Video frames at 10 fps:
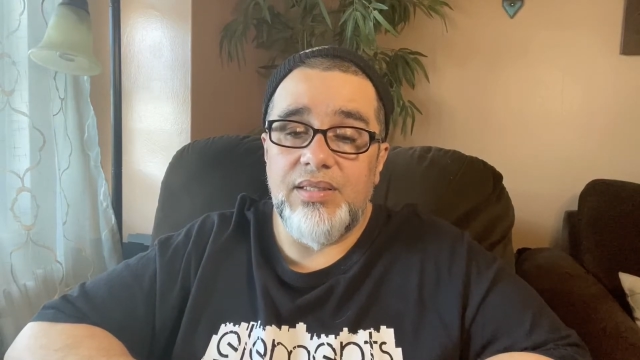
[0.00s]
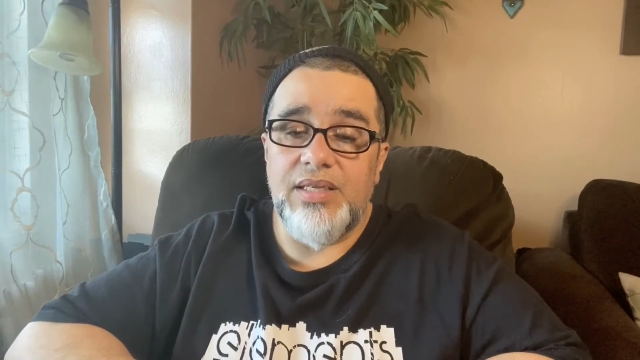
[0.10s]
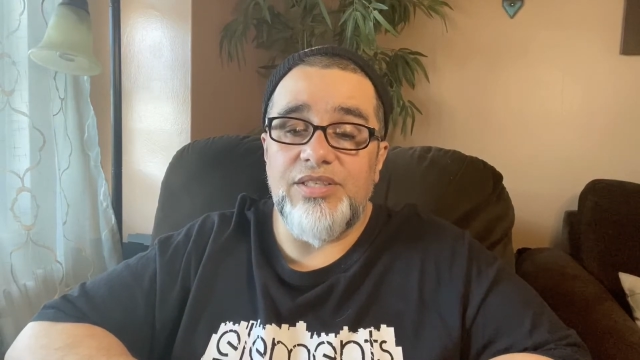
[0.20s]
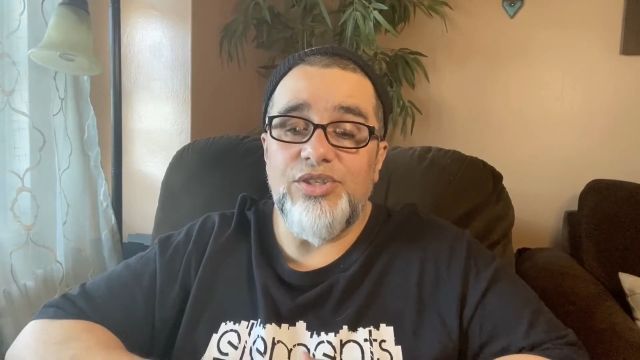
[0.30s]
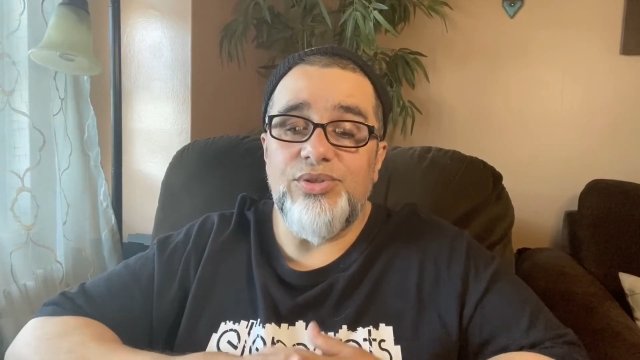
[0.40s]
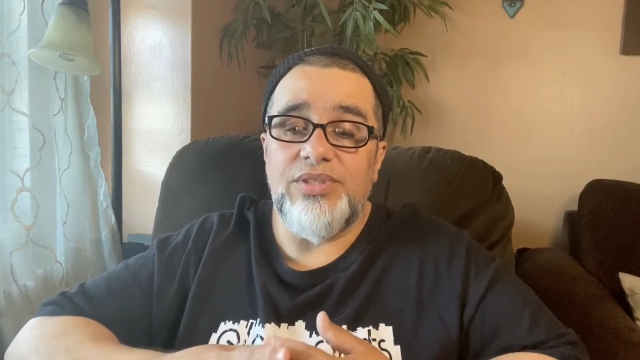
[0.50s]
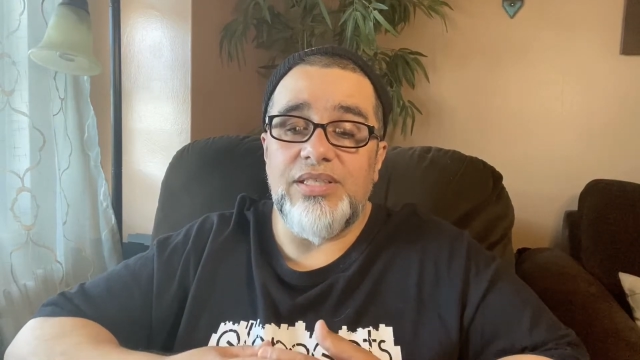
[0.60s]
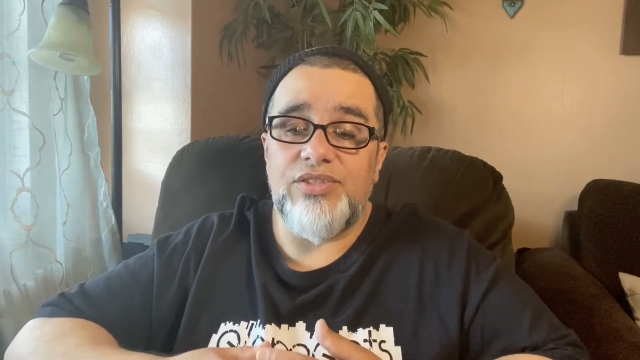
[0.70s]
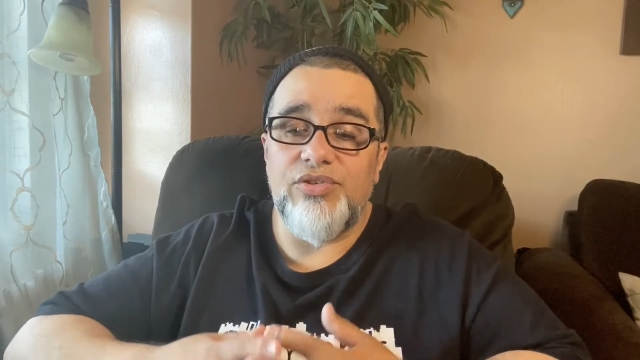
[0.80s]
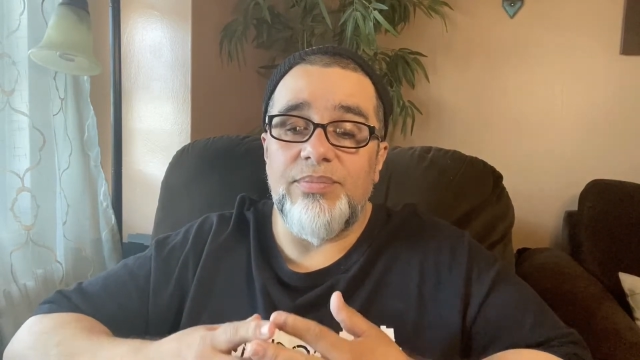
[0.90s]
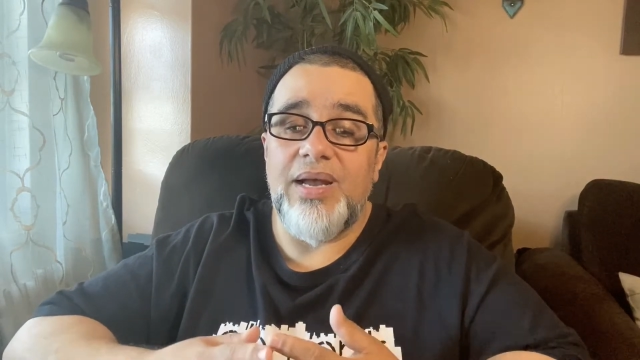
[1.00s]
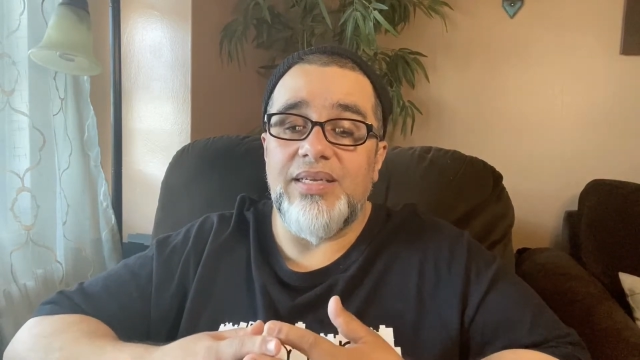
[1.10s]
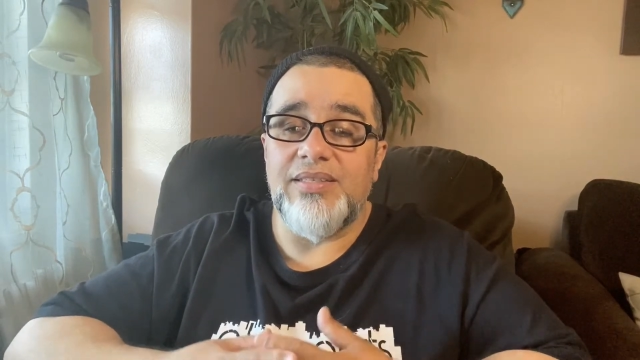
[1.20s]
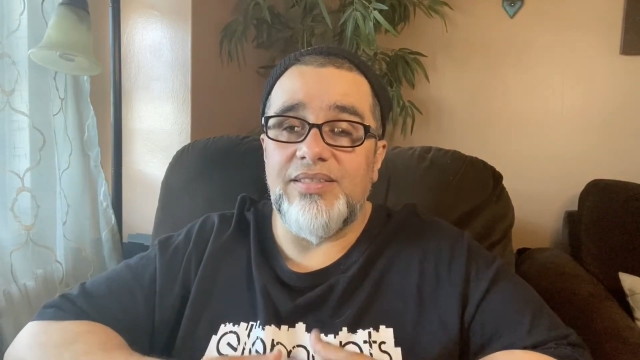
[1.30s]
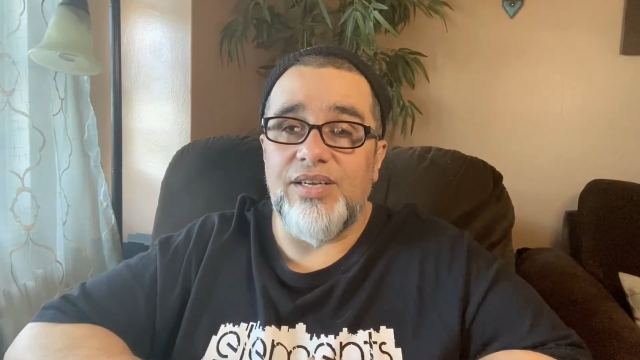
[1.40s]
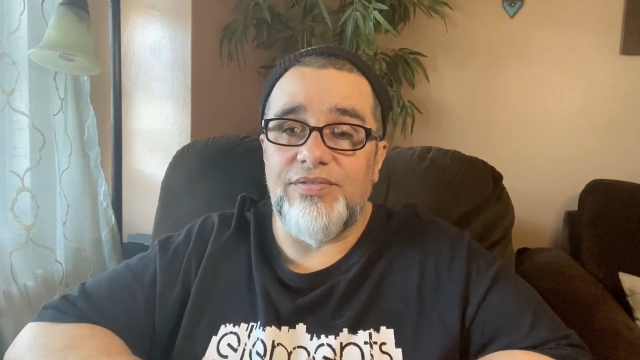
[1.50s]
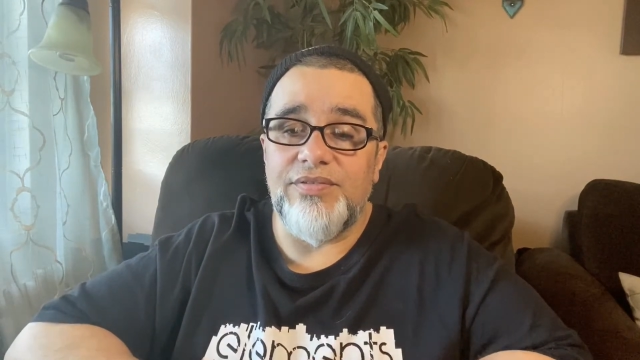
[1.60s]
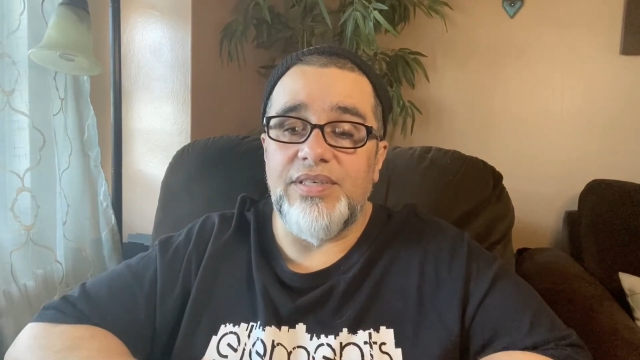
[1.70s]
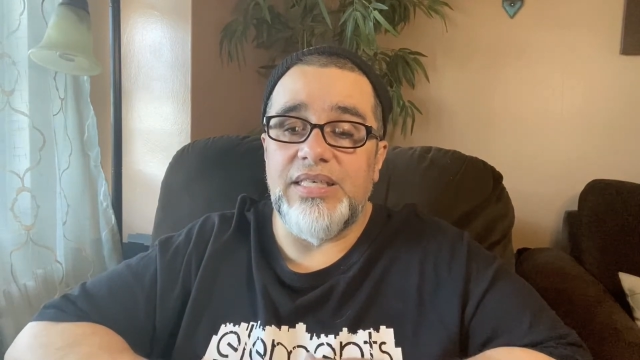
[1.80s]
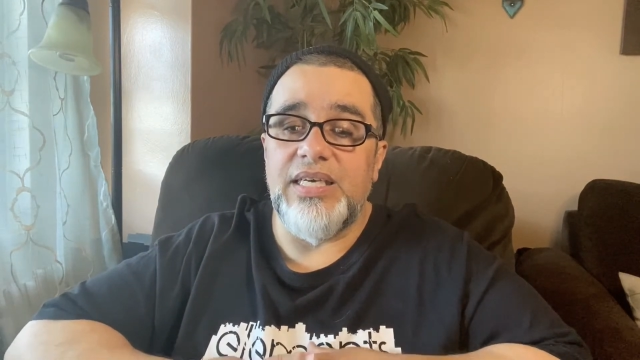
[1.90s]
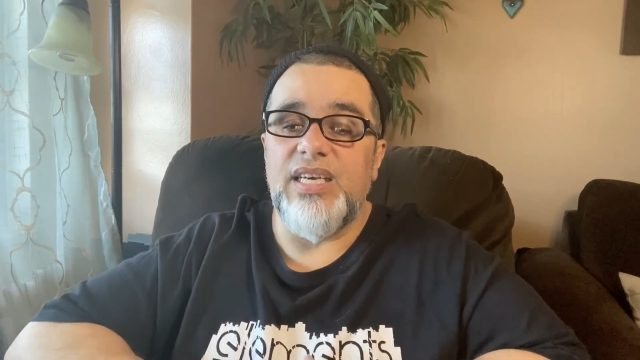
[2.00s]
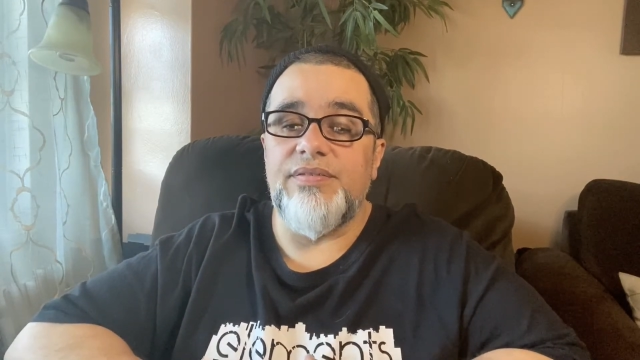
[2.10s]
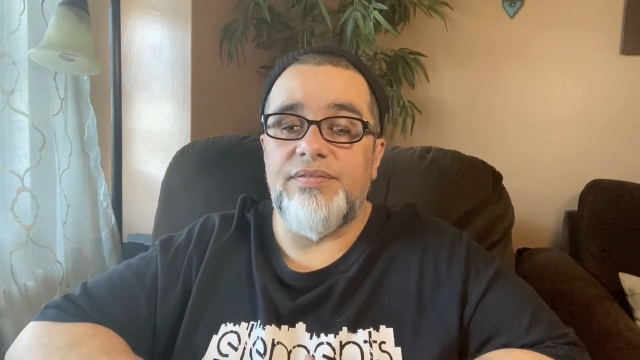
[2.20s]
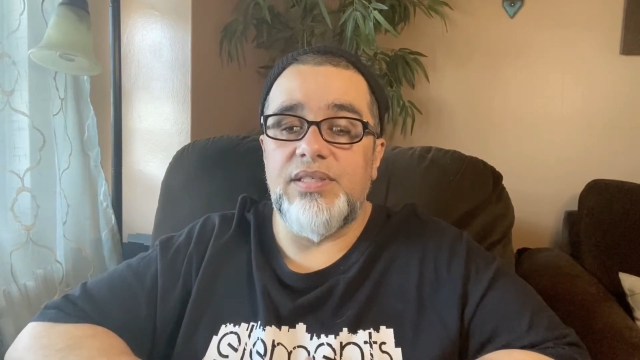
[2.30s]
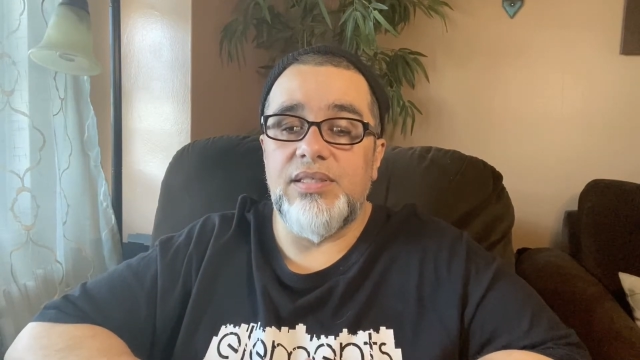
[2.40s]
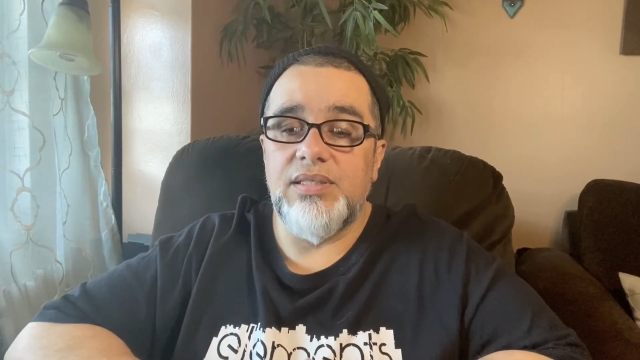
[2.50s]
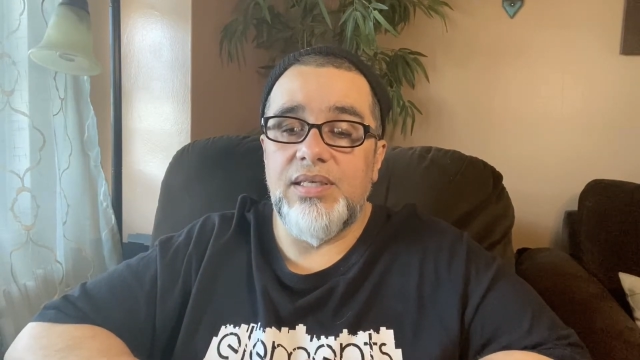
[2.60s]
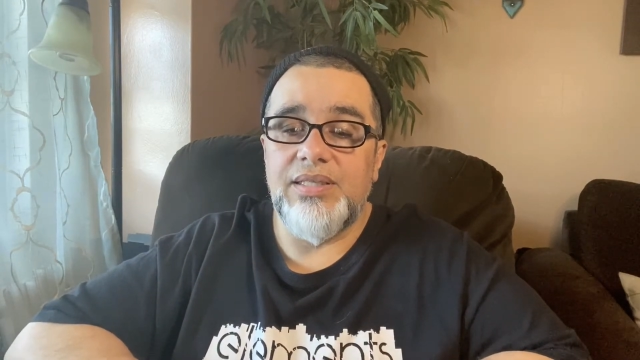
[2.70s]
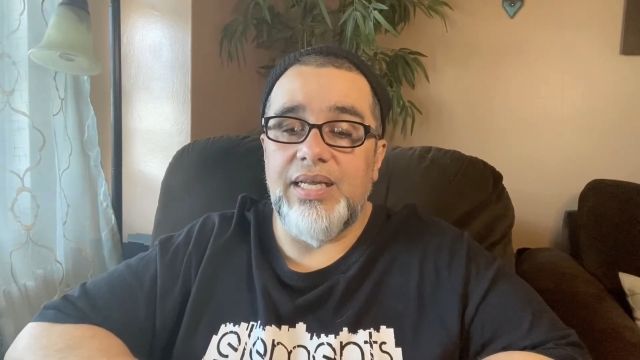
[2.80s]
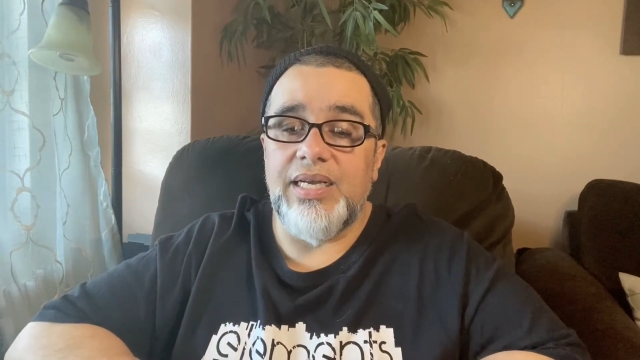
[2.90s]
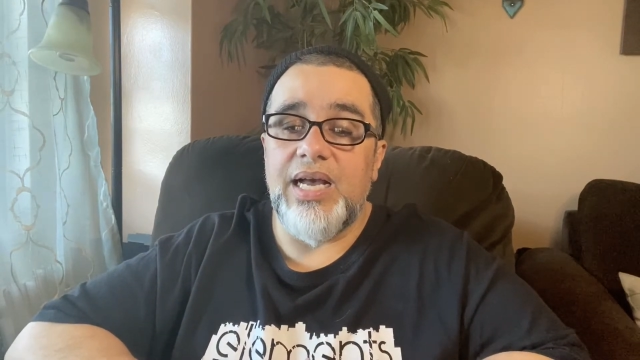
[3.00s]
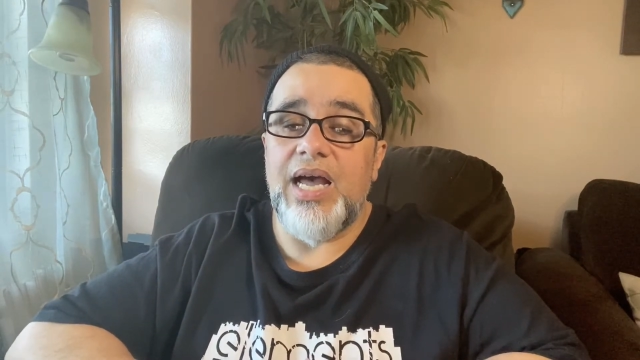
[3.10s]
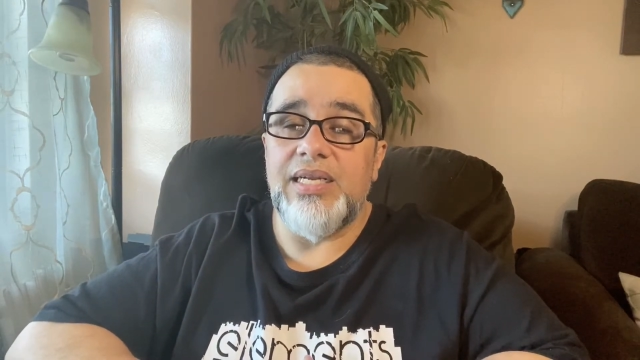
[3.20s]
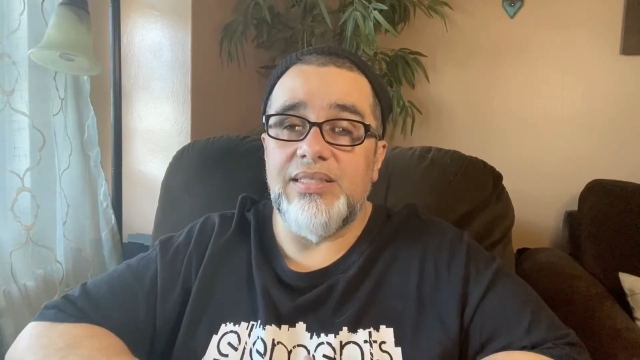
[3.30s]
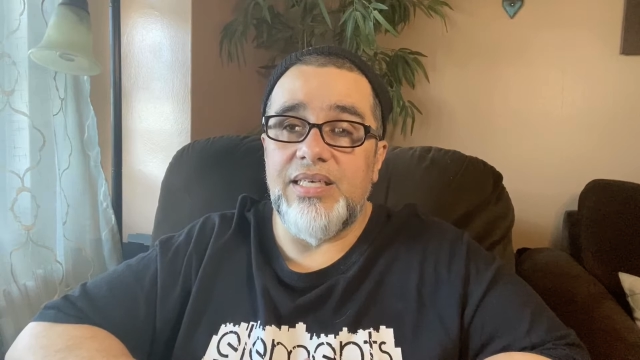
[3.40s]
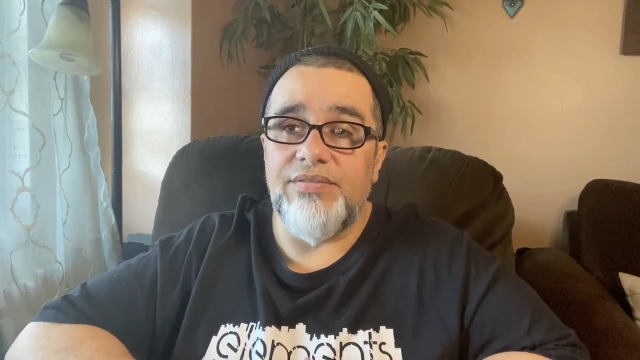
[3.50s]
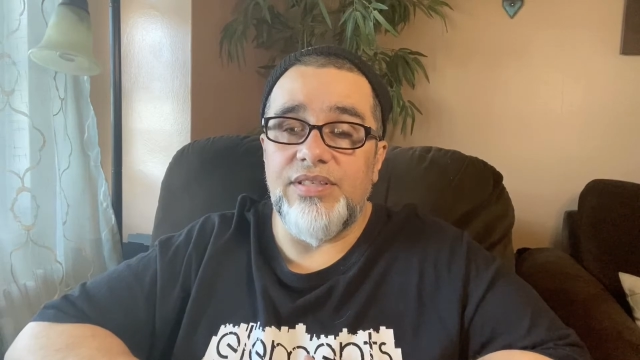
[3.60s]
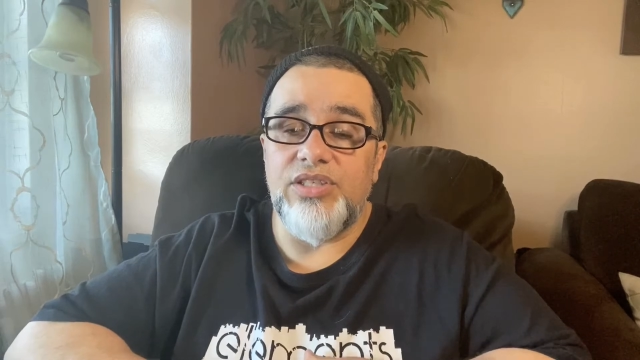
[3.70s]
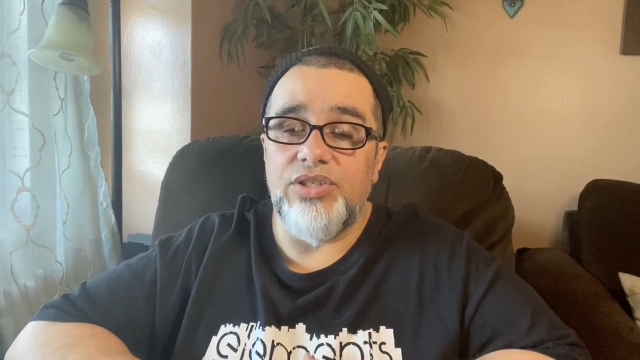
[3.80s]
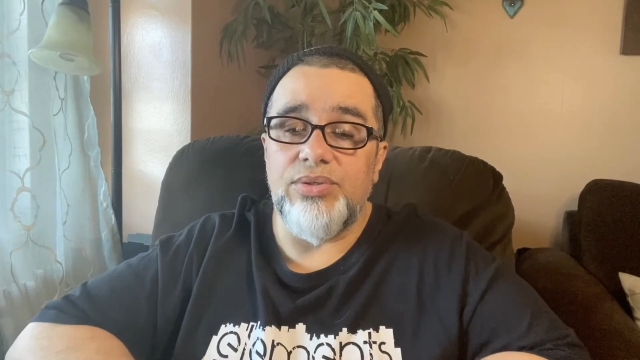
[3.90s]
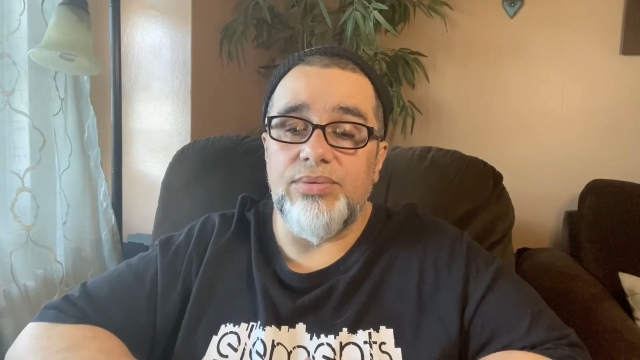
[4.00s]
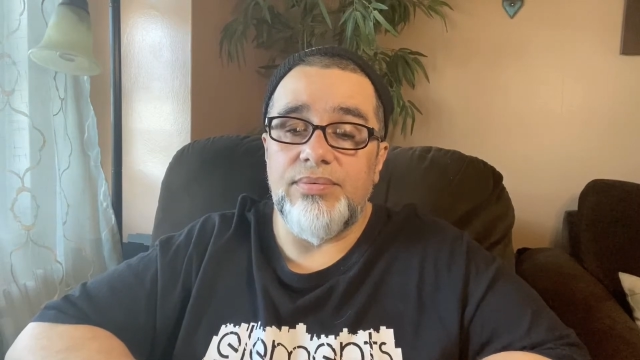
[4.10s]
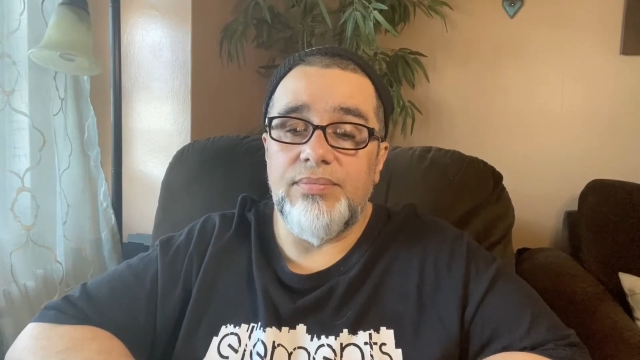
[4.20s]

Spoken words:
Then use it to remind yourself of a gift that God has given you.